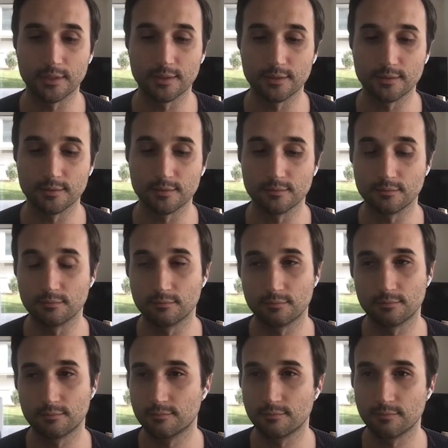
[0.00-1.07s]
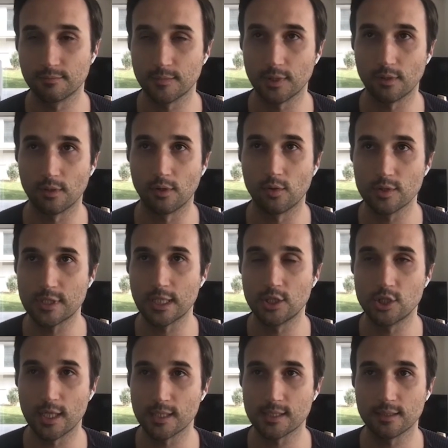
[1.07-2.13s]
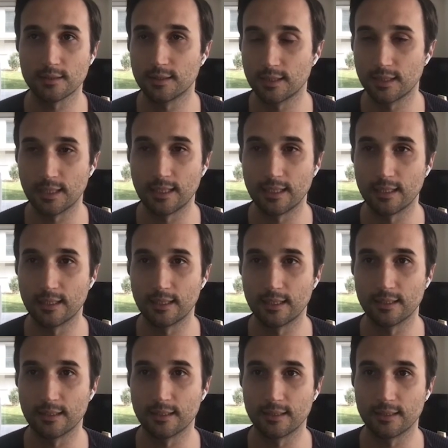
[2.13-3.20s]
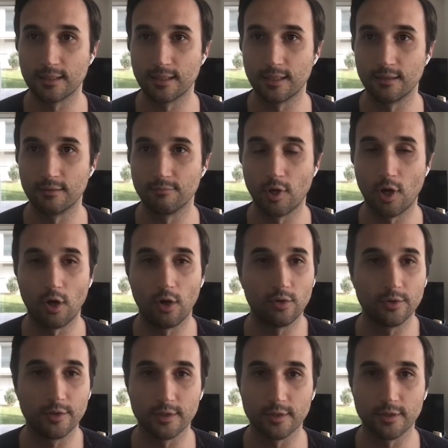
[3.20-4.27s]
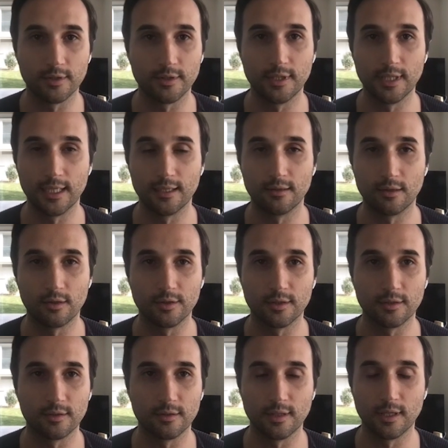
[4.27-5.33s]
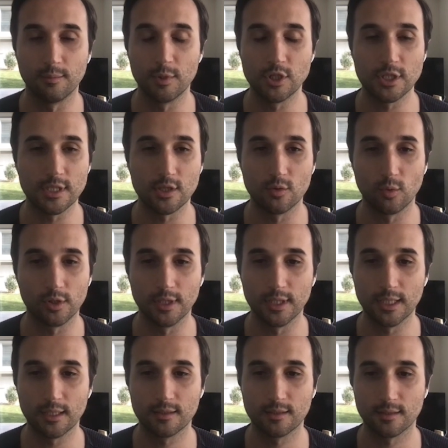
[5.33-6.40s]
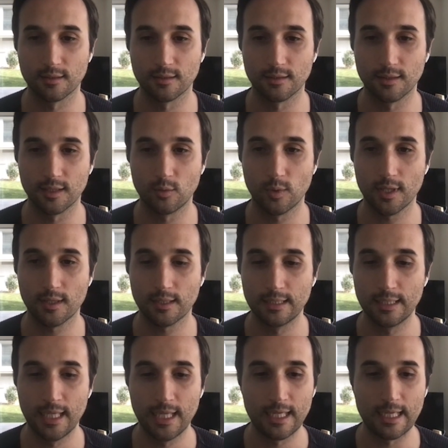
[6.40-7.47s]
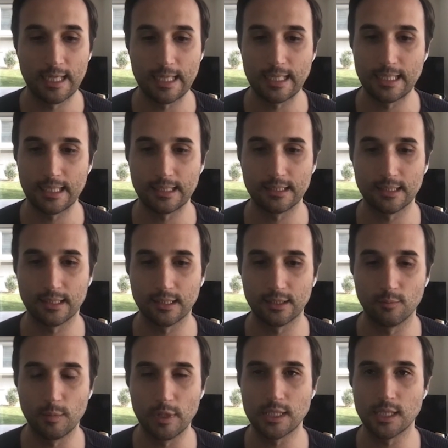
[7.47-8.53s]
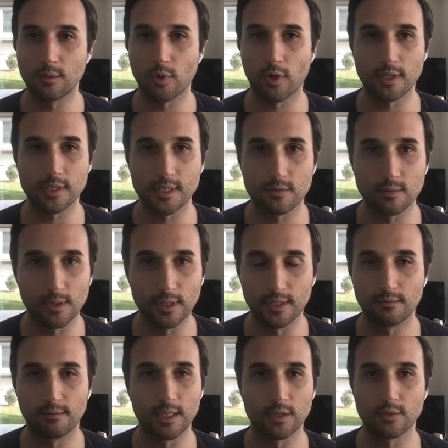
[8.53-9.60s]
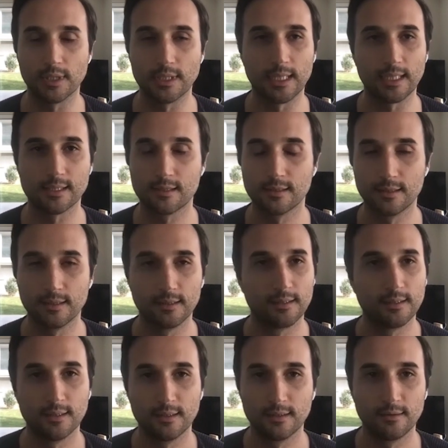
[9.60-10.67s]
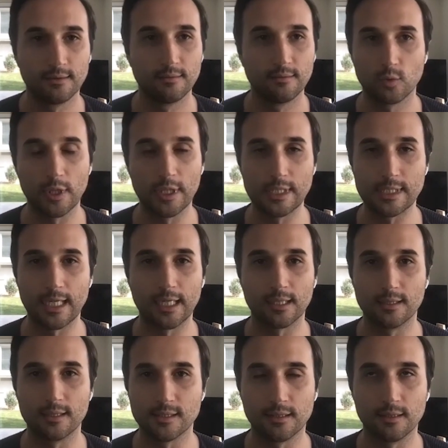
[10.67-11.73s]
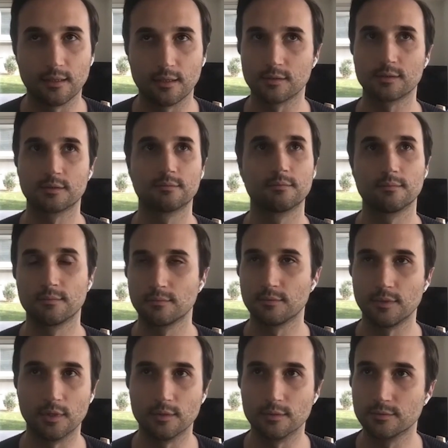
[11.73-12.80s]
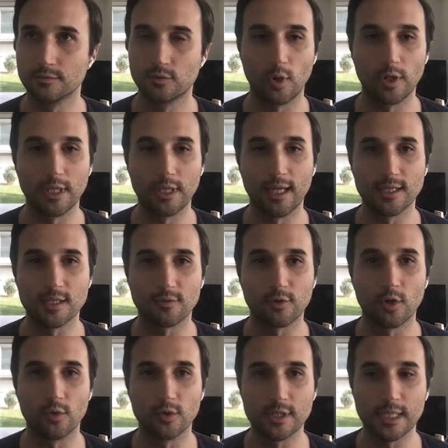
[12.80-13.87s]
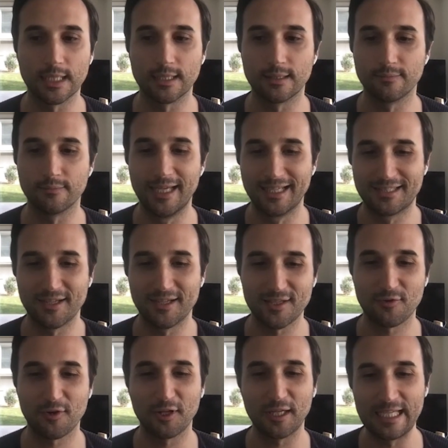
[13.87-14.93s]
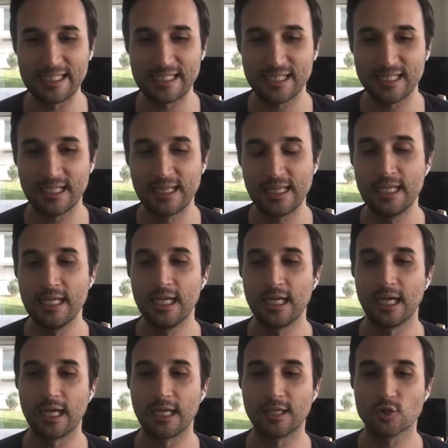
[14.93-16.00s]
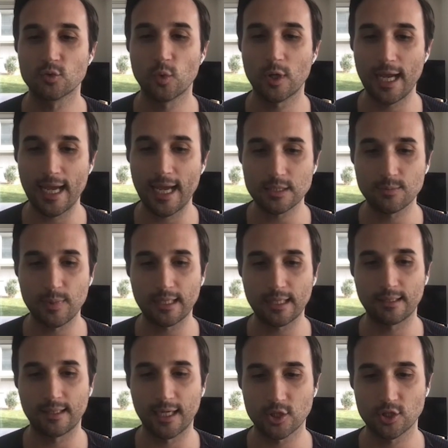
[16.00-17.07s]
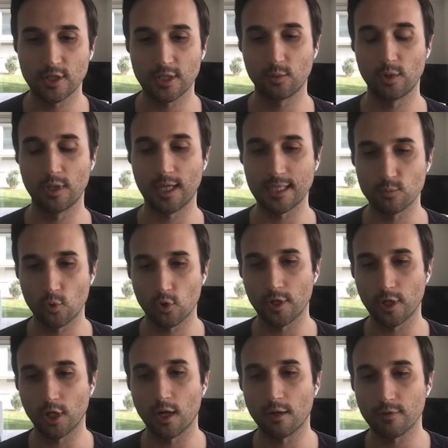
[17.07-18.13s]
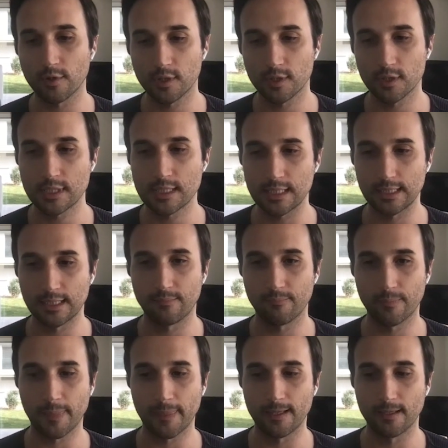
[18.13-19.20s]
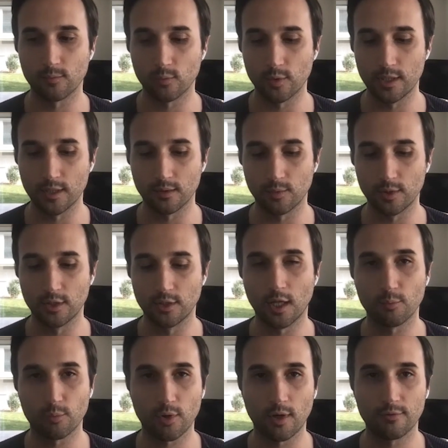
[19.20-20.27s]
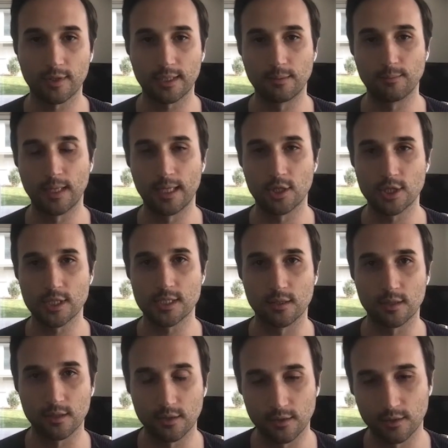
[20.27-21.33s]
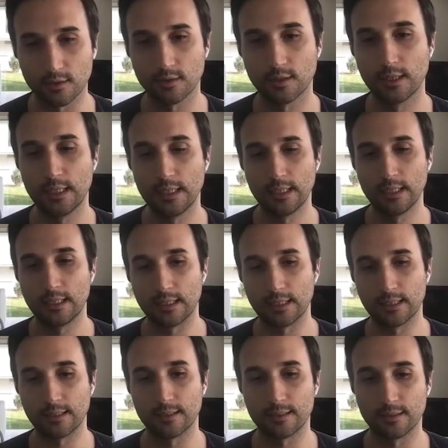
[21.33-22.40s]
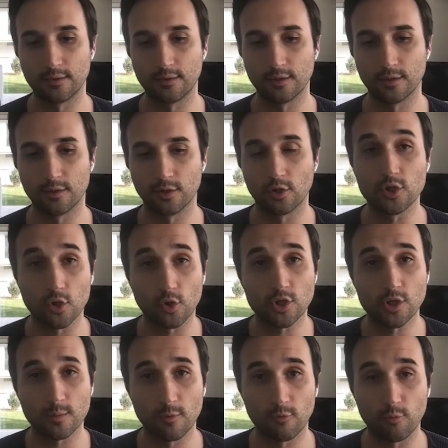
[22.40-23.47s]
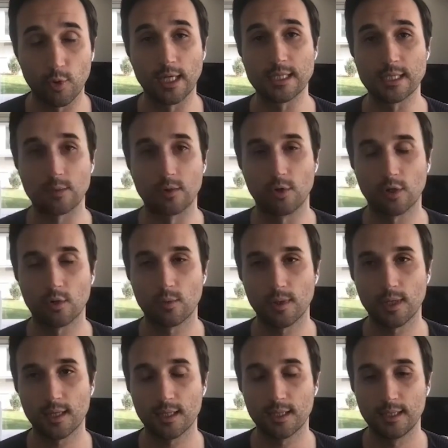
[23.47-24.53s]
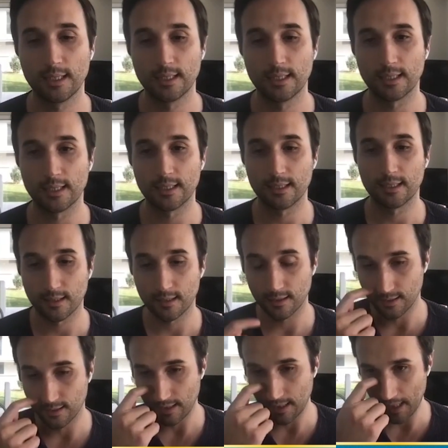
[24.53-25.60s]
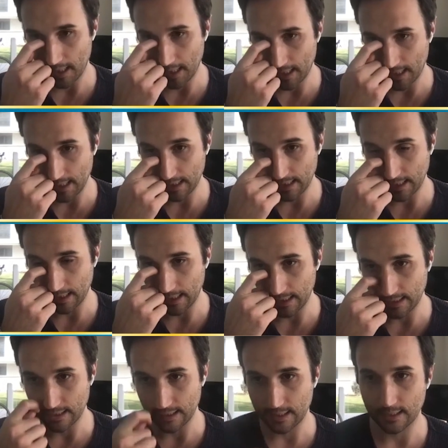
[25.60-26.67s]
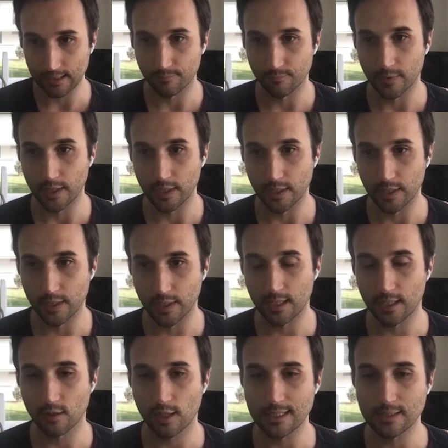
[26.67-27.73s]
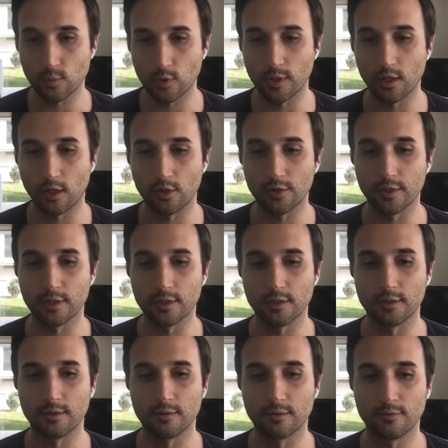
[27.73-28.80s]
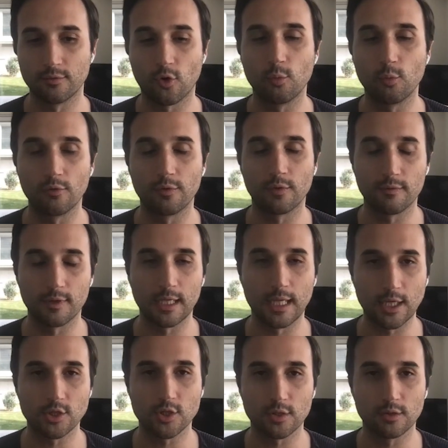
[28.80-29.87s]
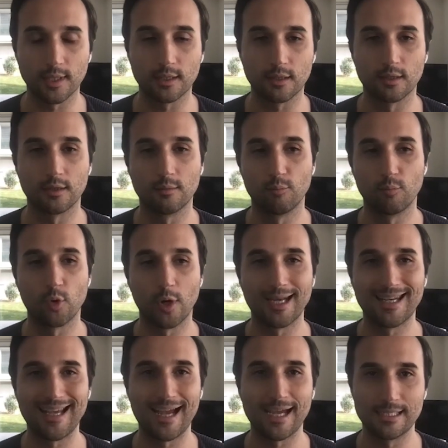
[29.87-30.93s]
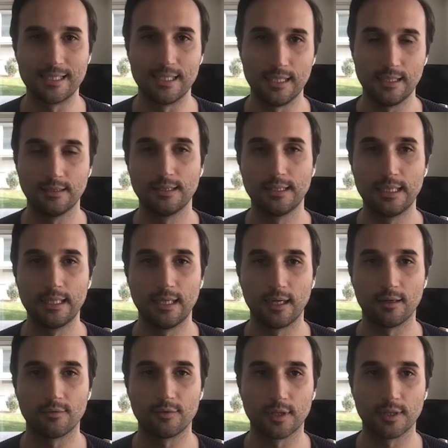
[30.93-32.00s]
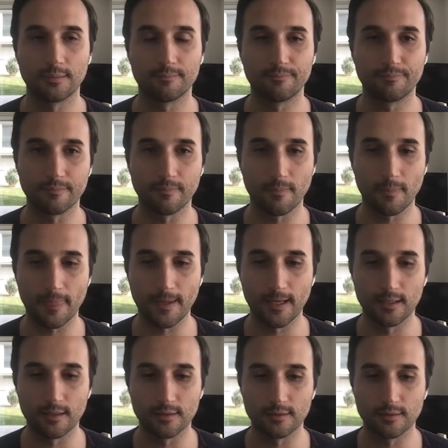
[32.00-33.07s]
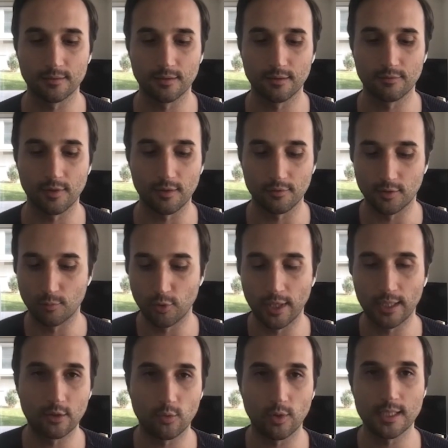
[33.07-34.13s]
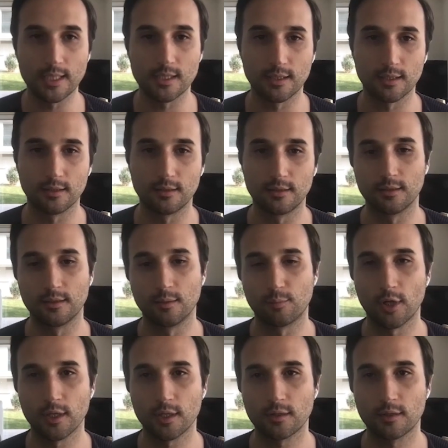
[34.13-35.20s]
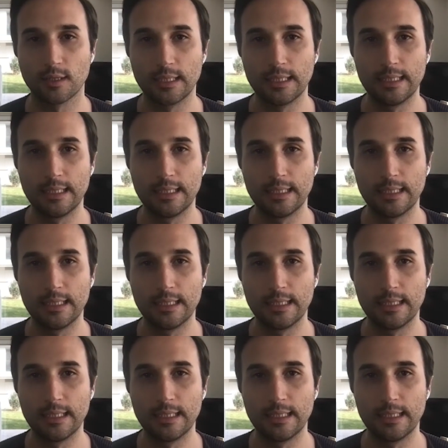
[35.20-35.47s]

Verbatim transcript: uh, you know, hosted JSON and uh, and all the the date, all the, the images that you want to link uh, link with, and then uh, the minting process really literally takes 20 seconds, and there's wow. you know 20 lines of codes. Um, so that's fairly easy. Uh, yeah. There's one aspect that actually relies more on our governance um, eh, with the with the nonprofit that manages the the, uh, the the consortium of brands that we work with, uh, and uh, and um, here it's what we call the, the formal verification or like the, the brand ID of the um, uh, of, of the brand that creates the the, the product.